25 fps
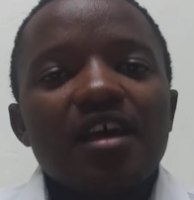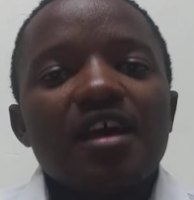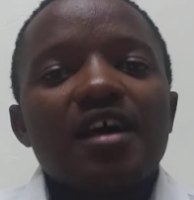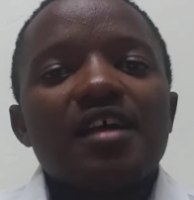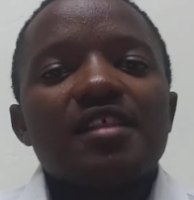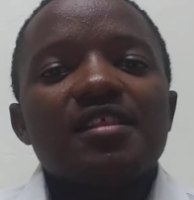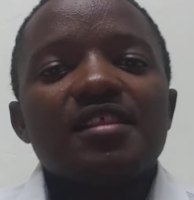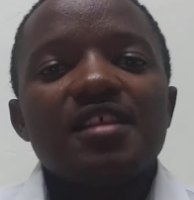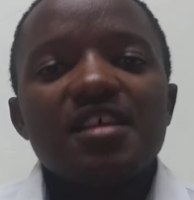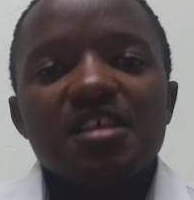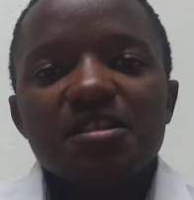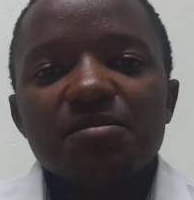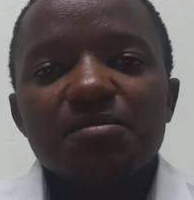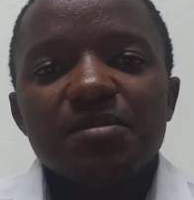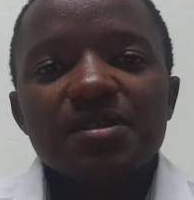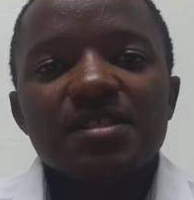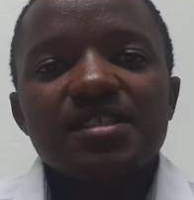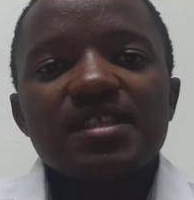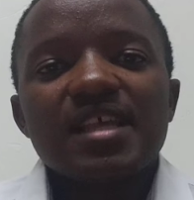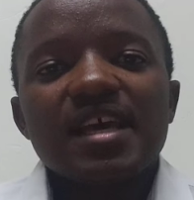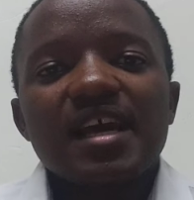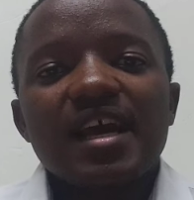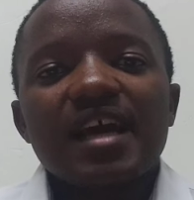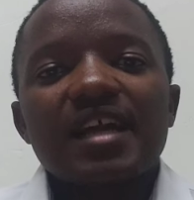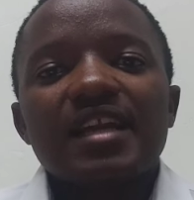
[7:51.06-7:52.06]
this
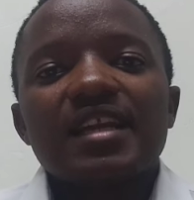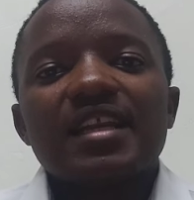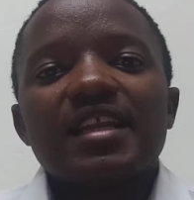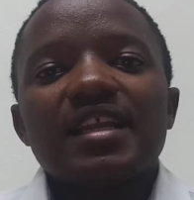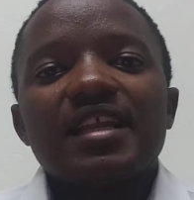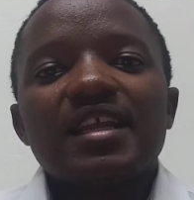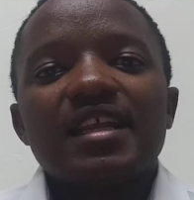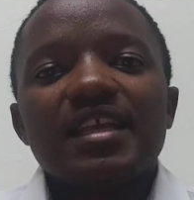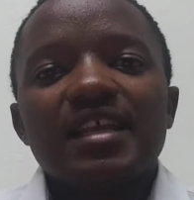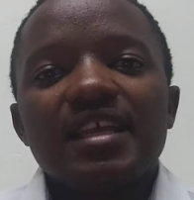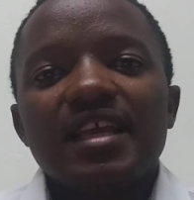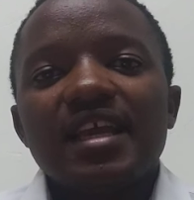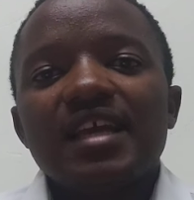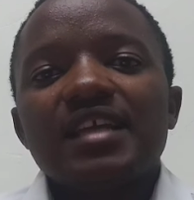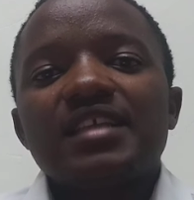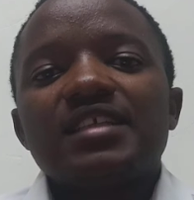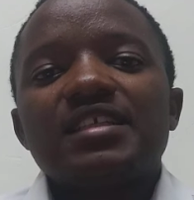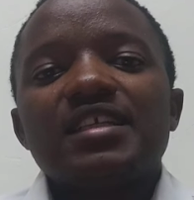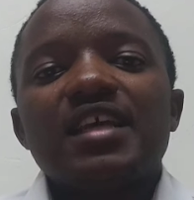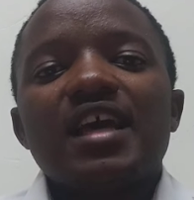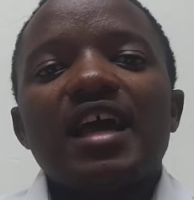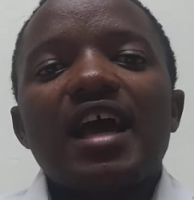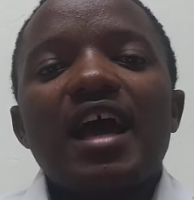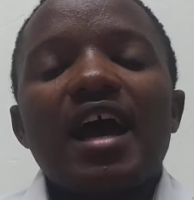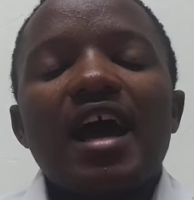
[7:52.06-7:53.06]
means I can get
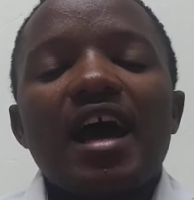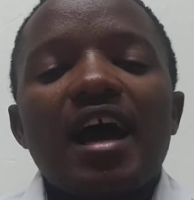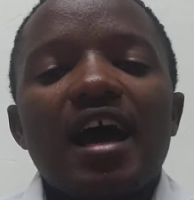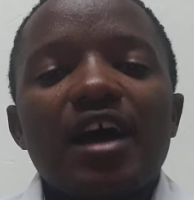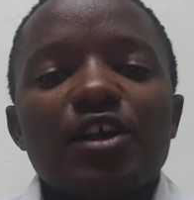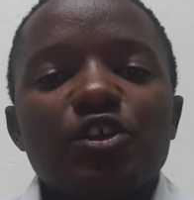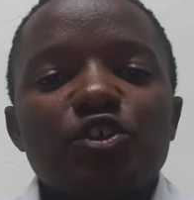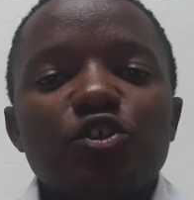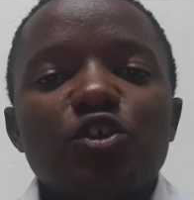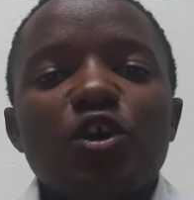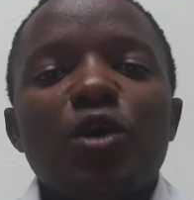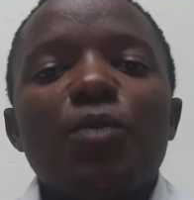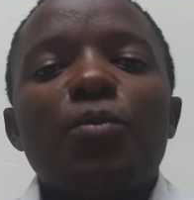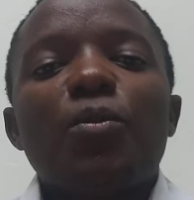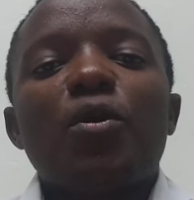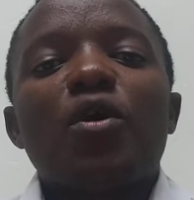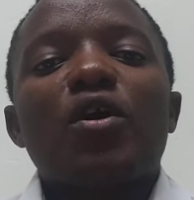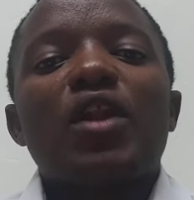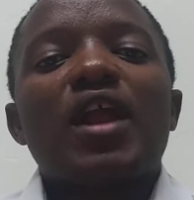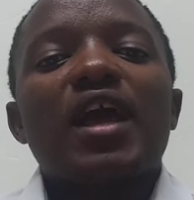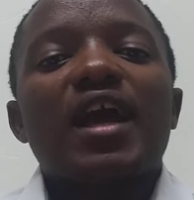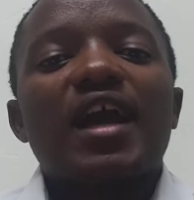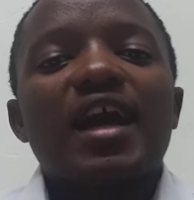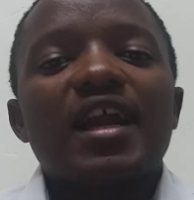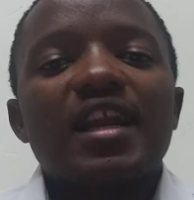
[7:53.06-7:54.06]
a job,
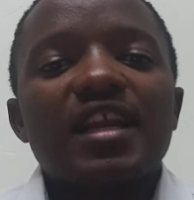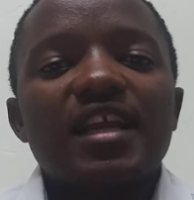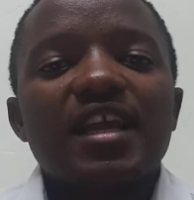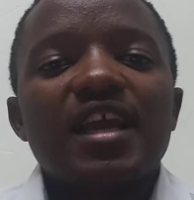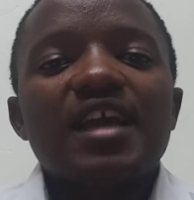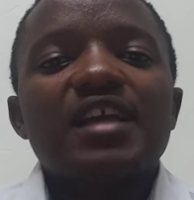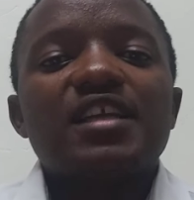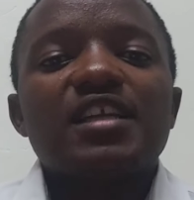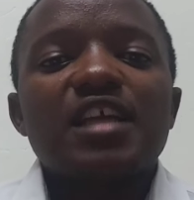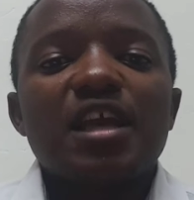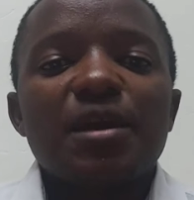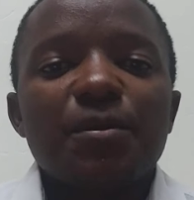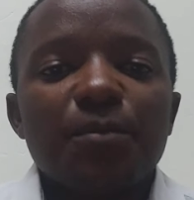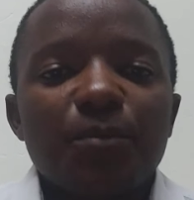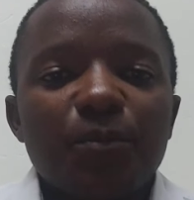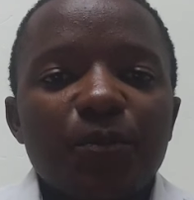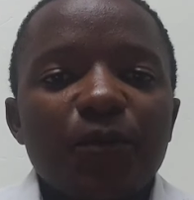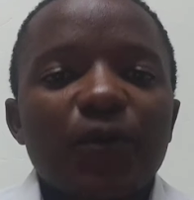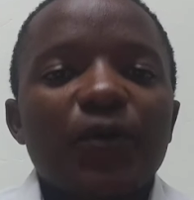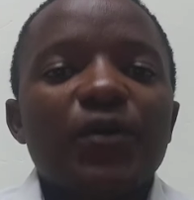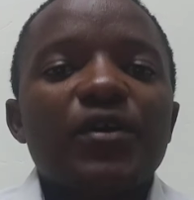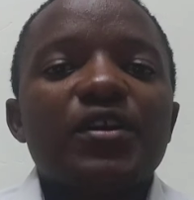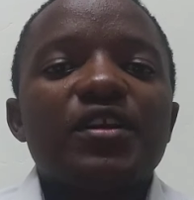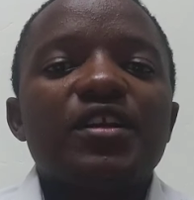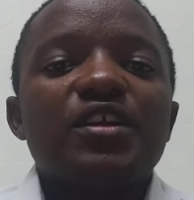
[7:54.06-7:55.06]
or I can get
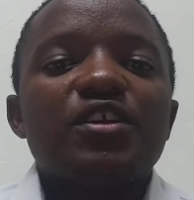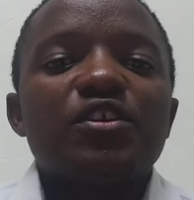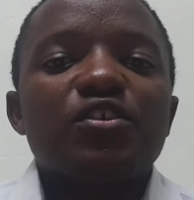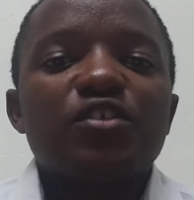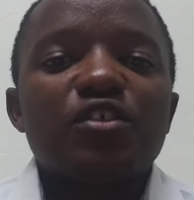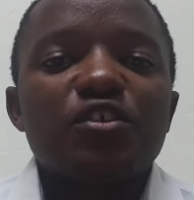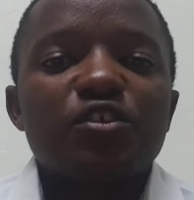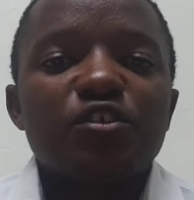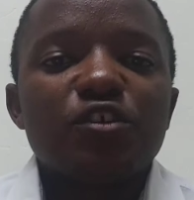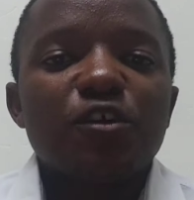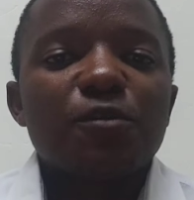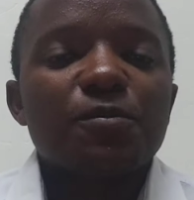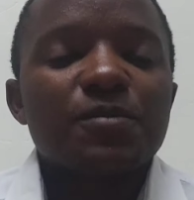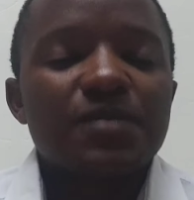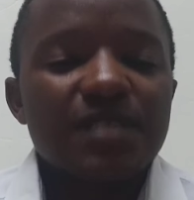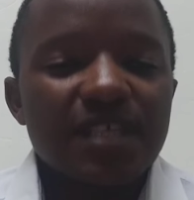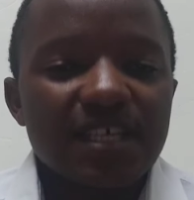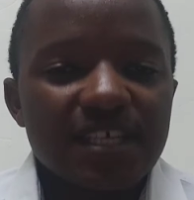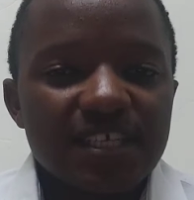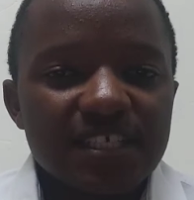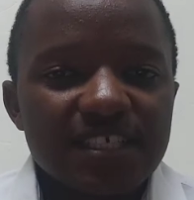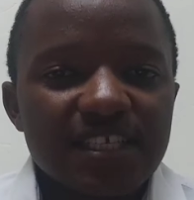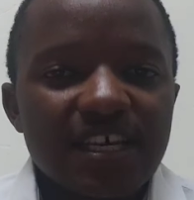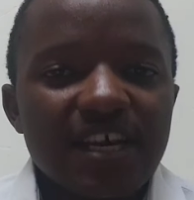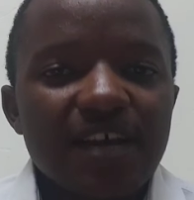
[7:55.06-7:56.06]
employed into the job
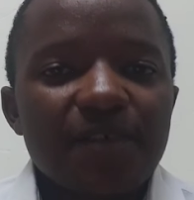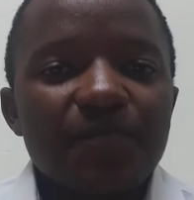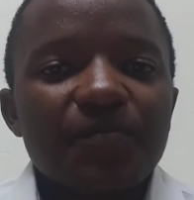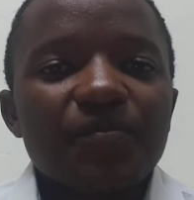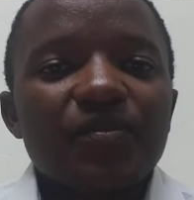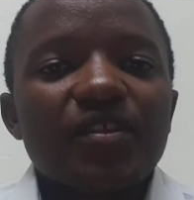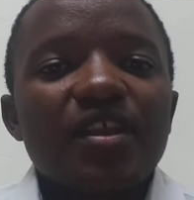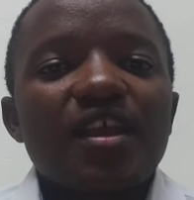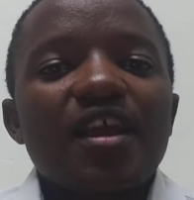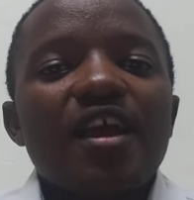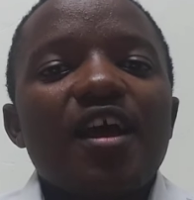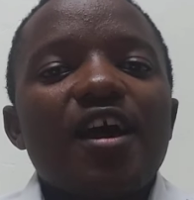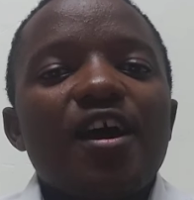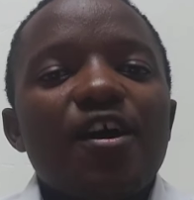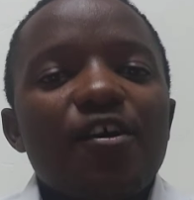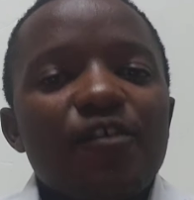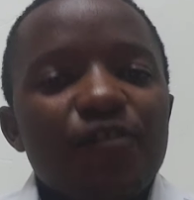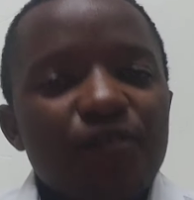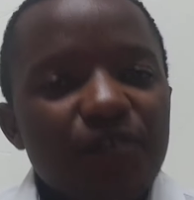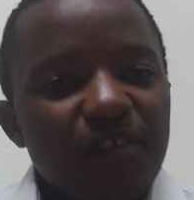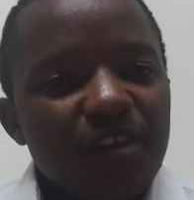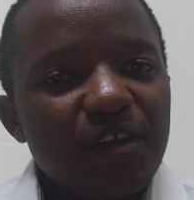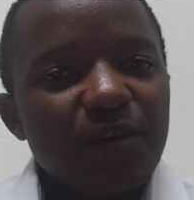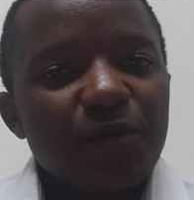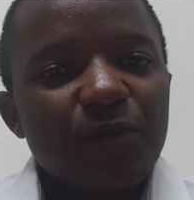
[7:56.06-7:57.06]
sector
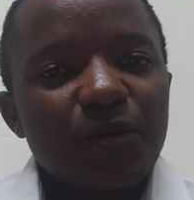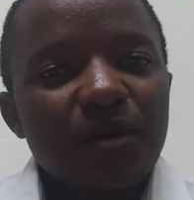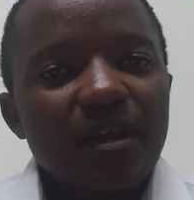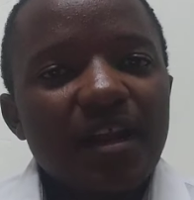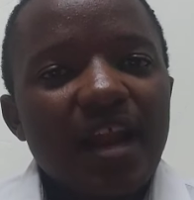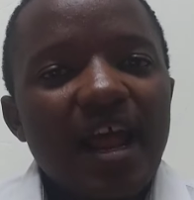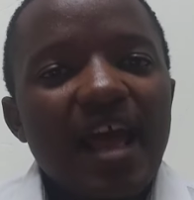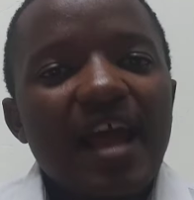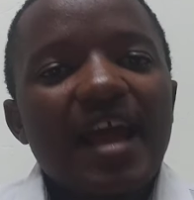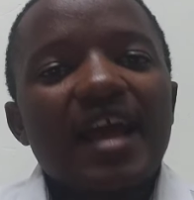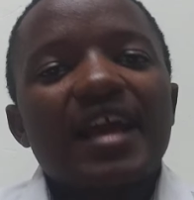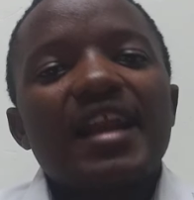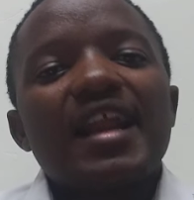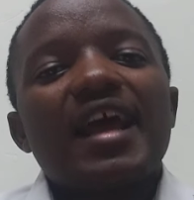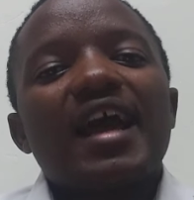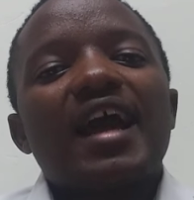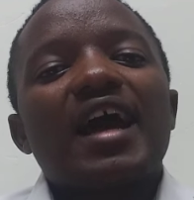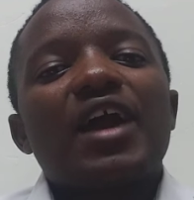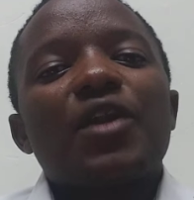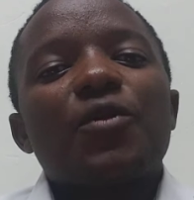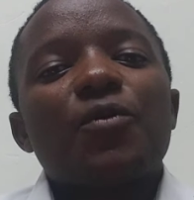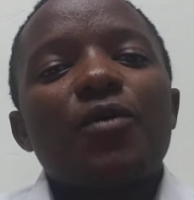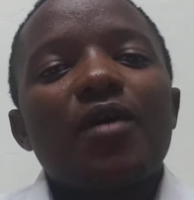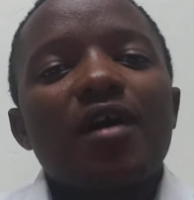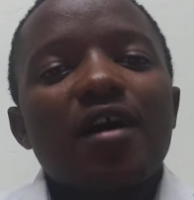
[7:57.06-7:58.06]
very well. I
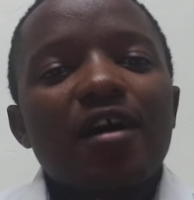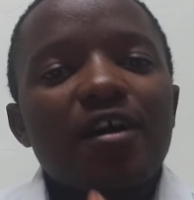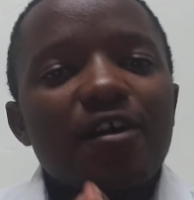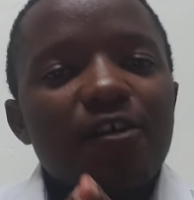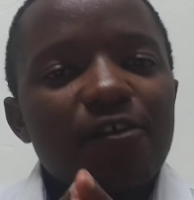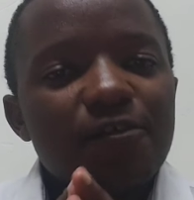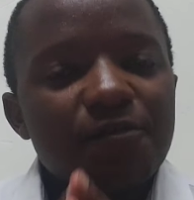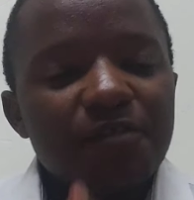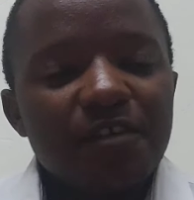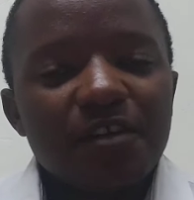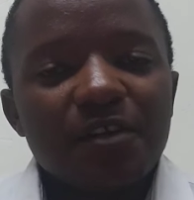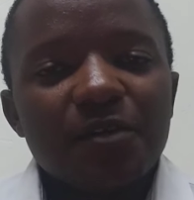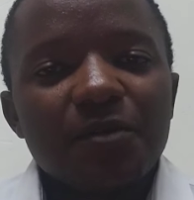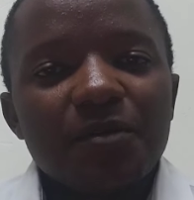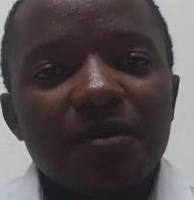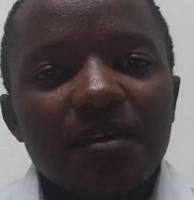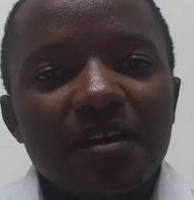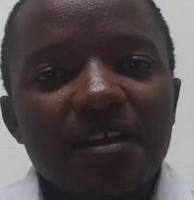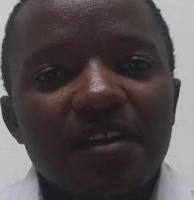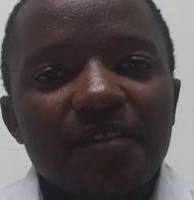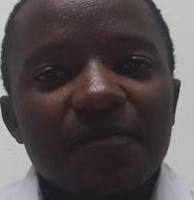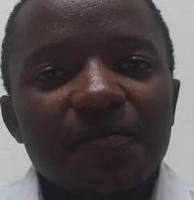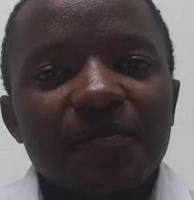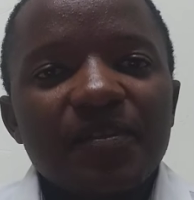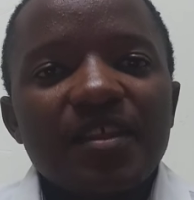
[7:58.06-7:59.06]
can work very
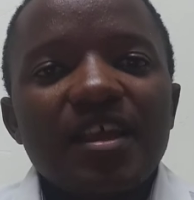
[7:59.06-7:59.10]
well.